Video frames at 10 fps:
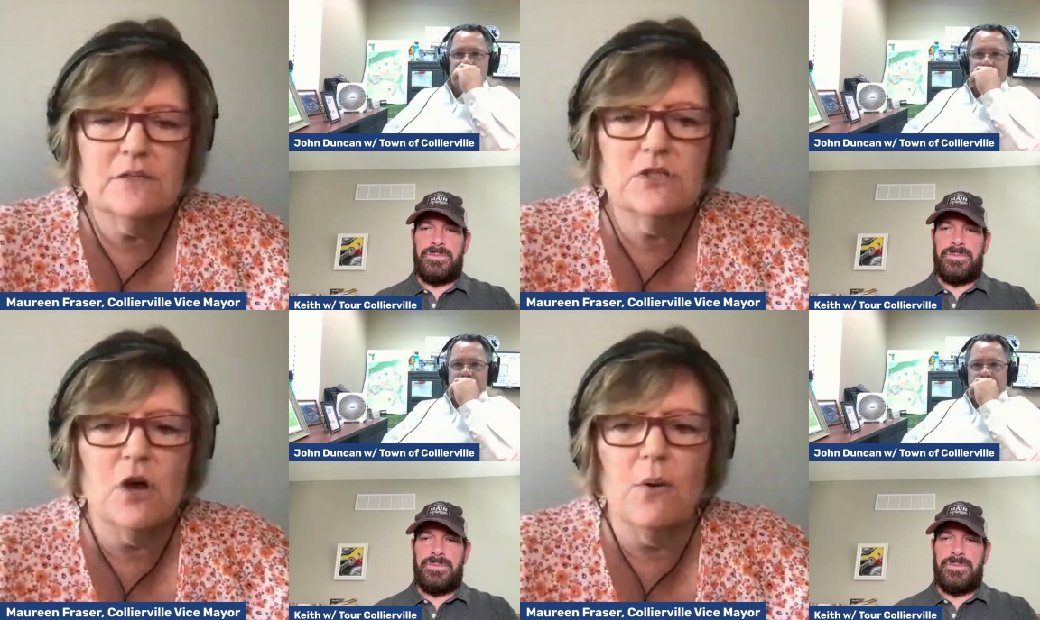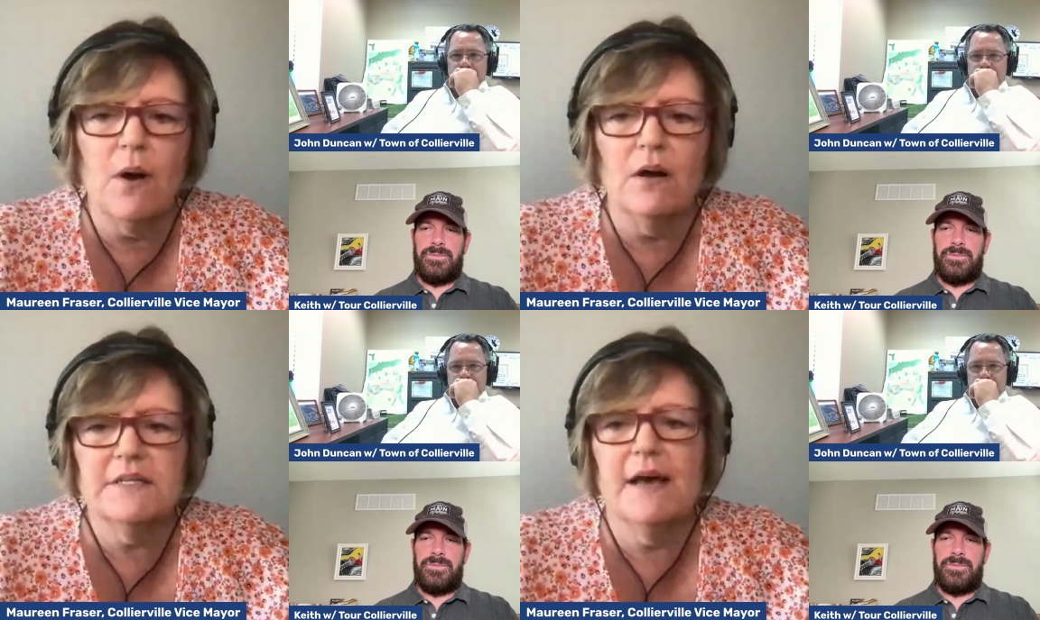Speaker 1: So
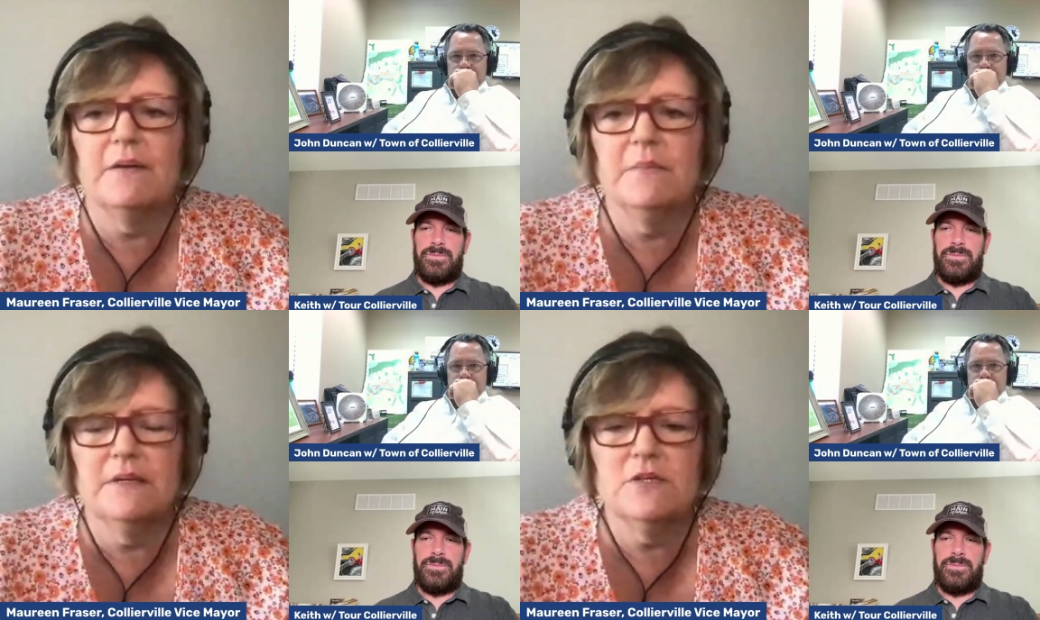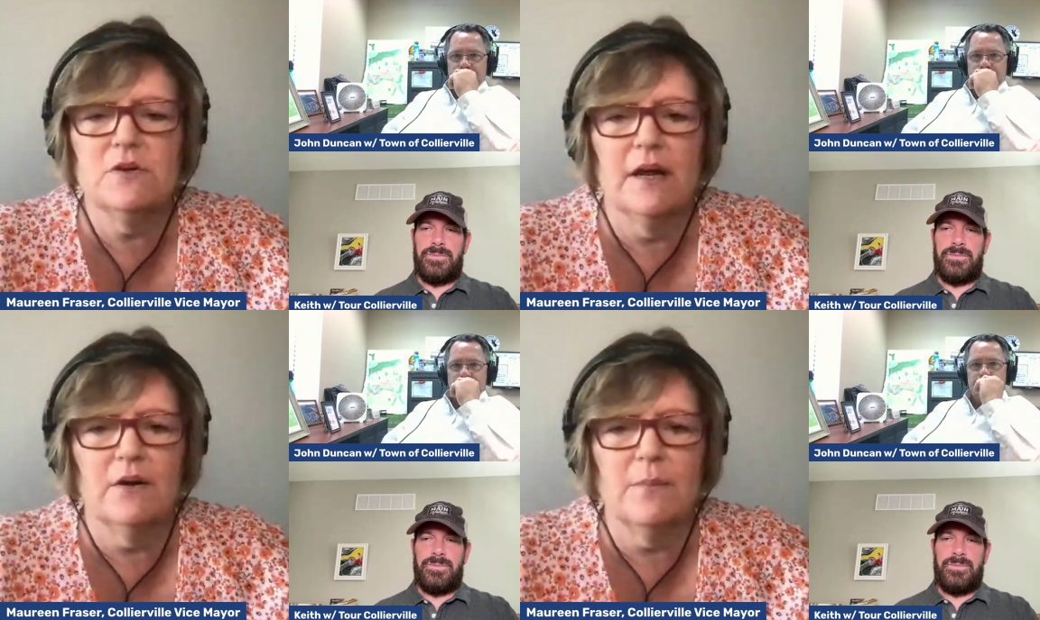our town
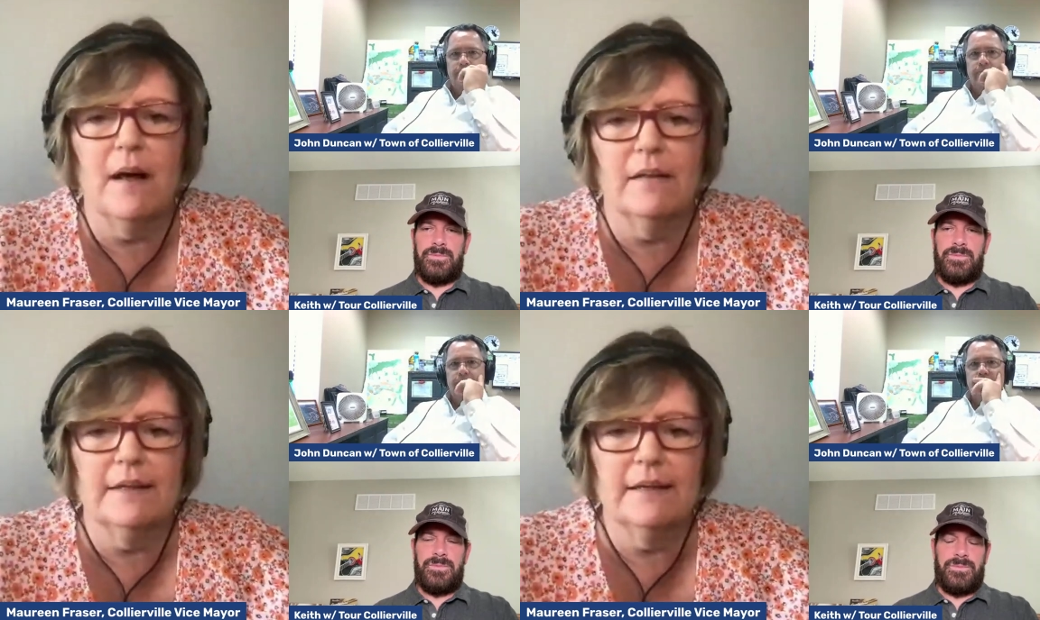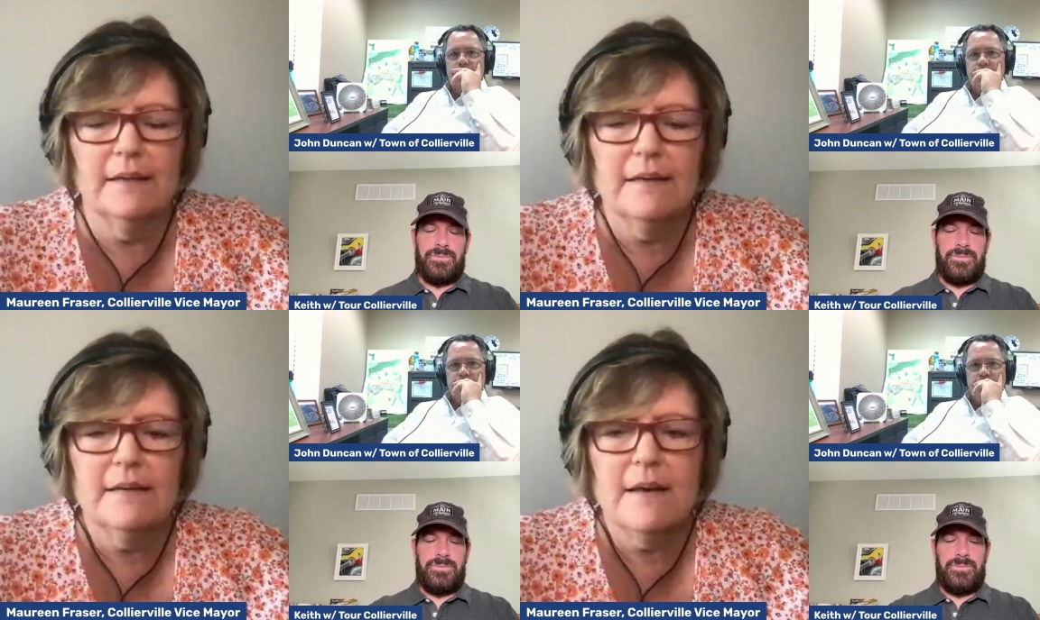administrator, Molly
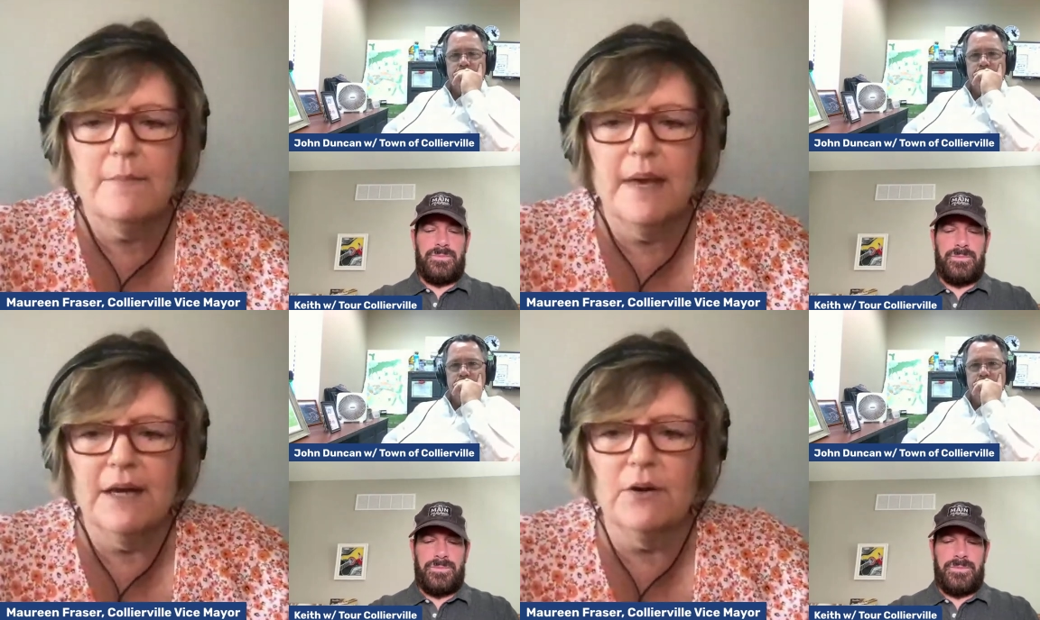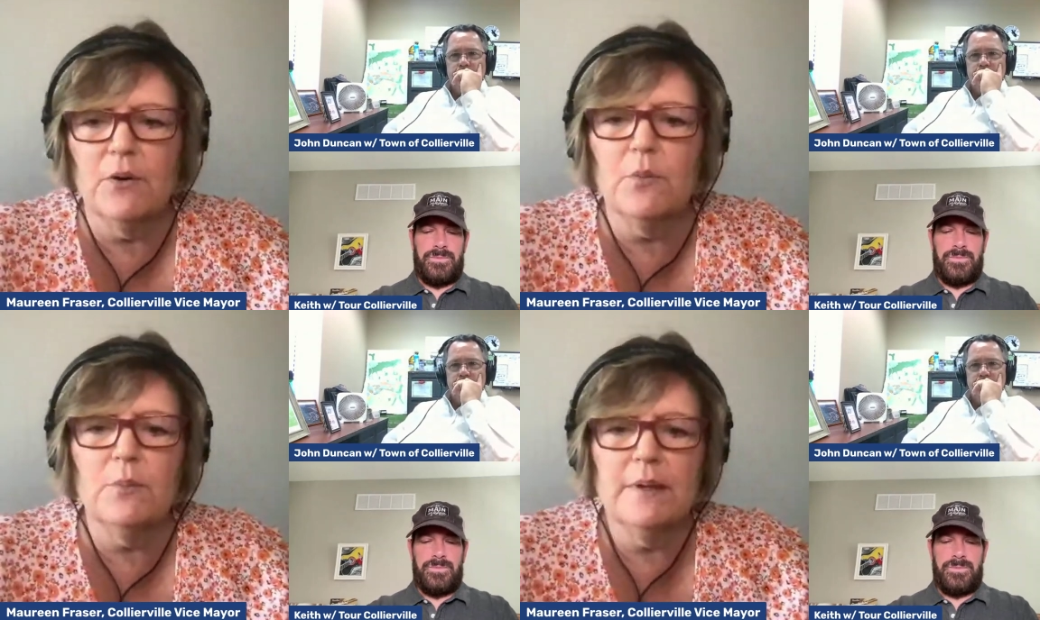
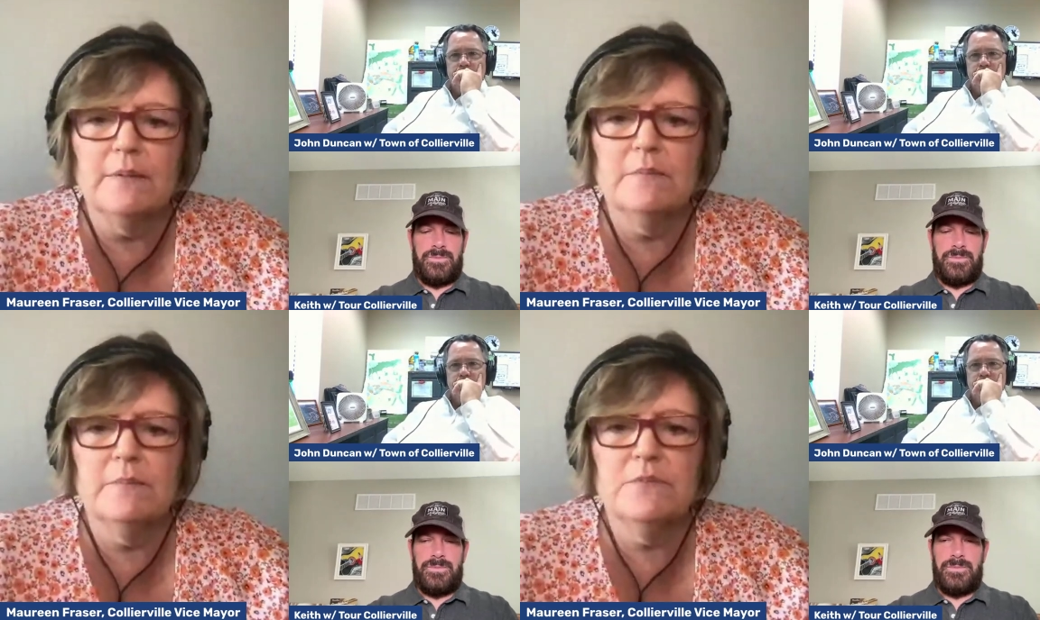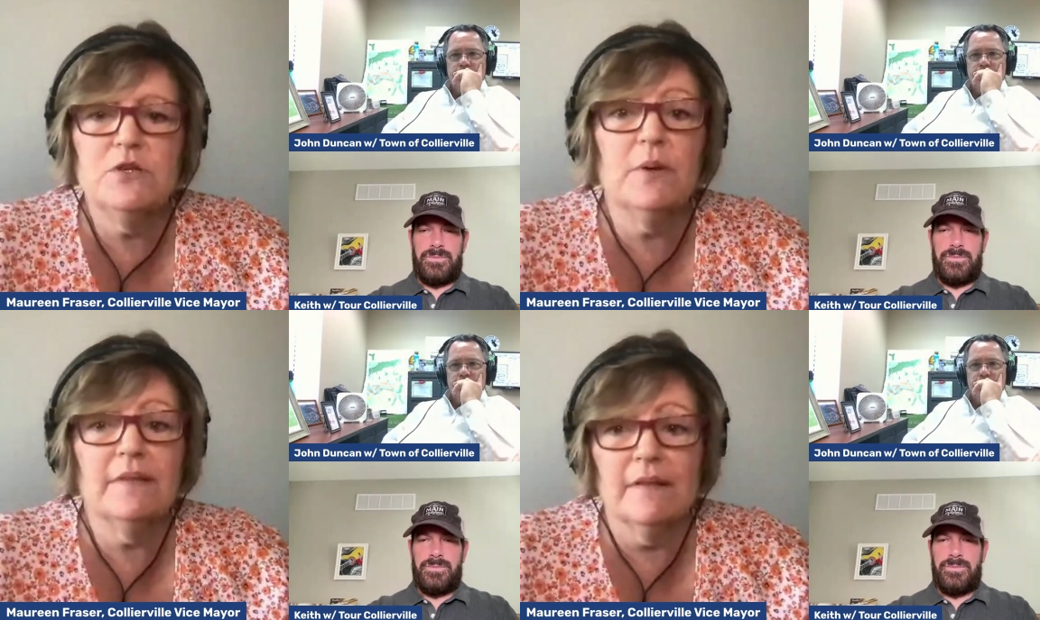Mehner, will be
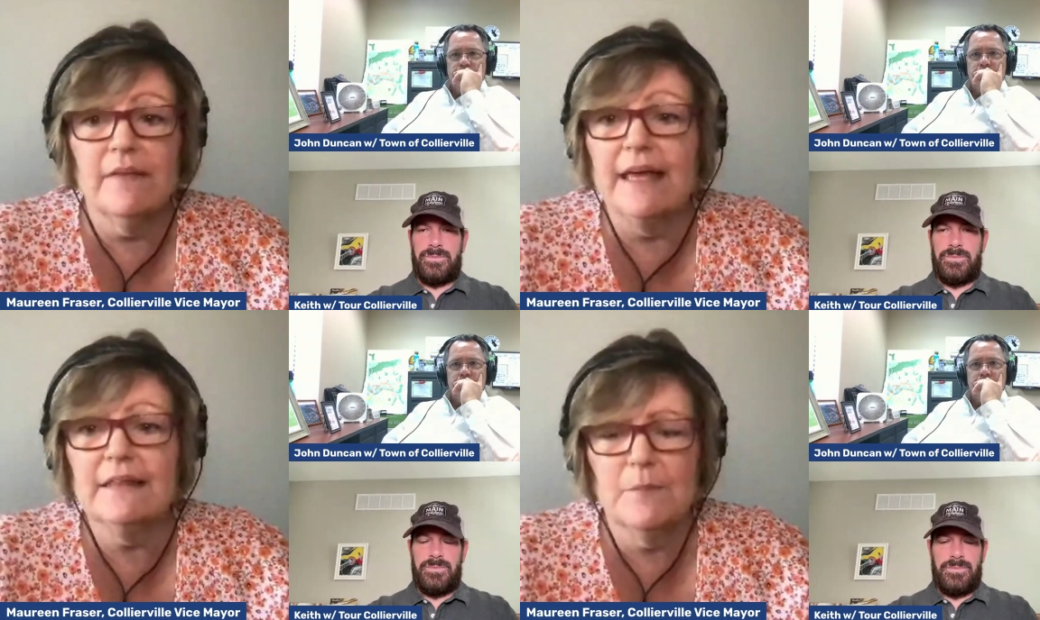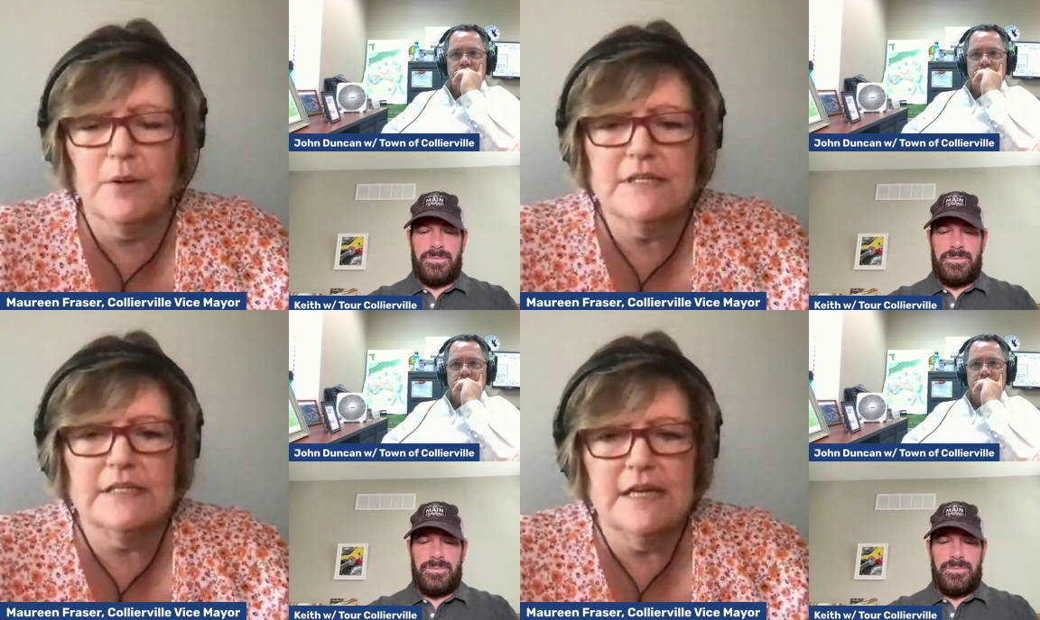doing the lengthy
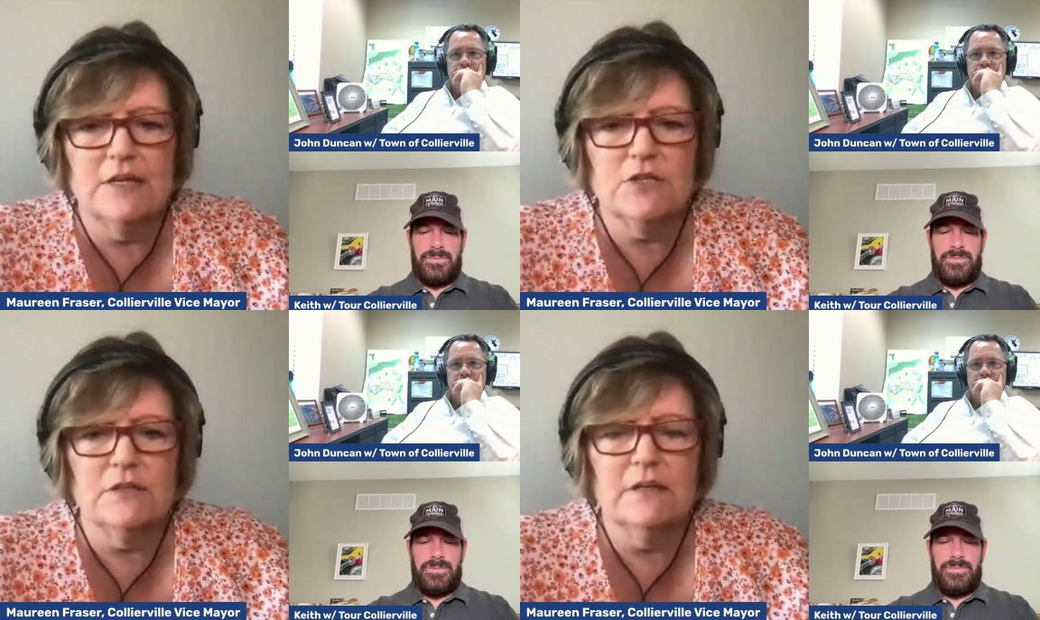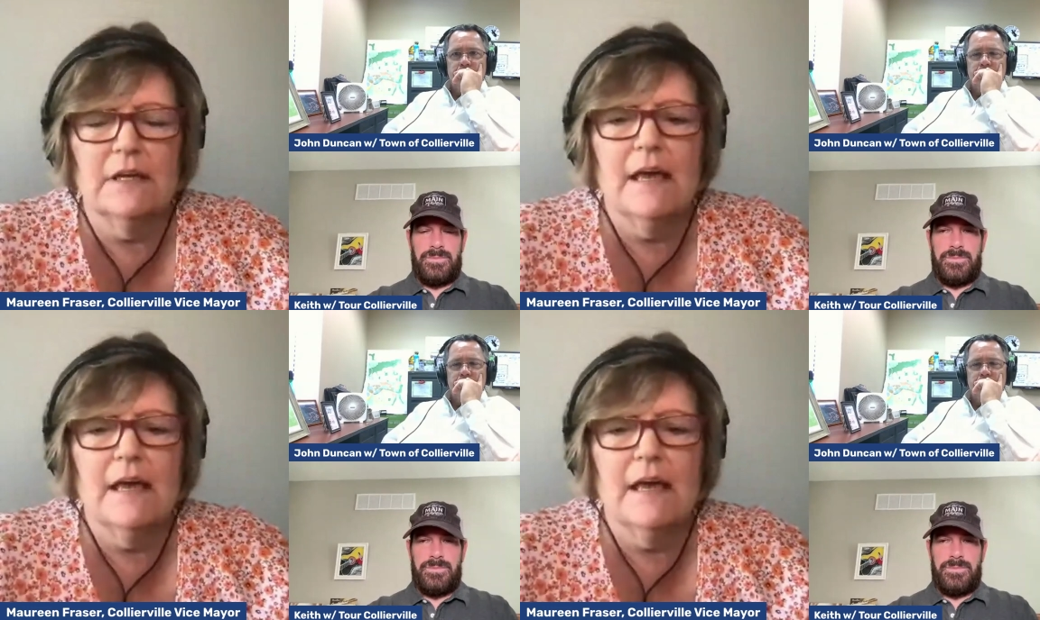presentation.